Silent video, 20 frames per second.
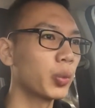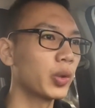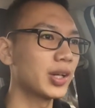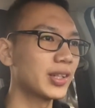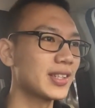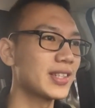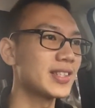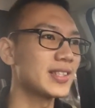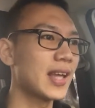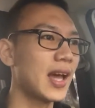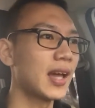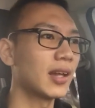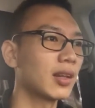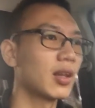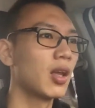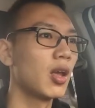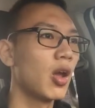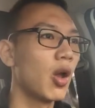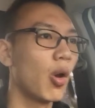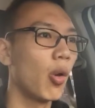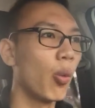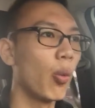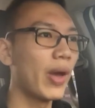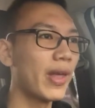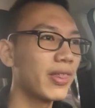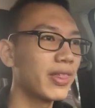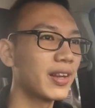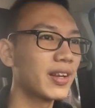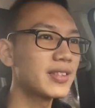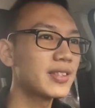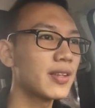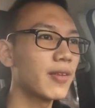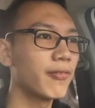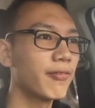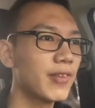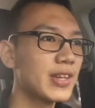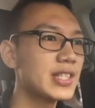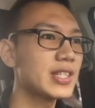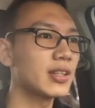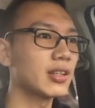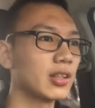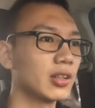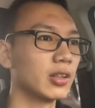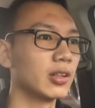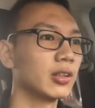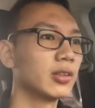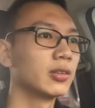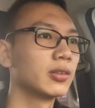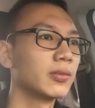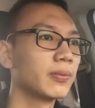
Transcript: worked is that when there's a visitor,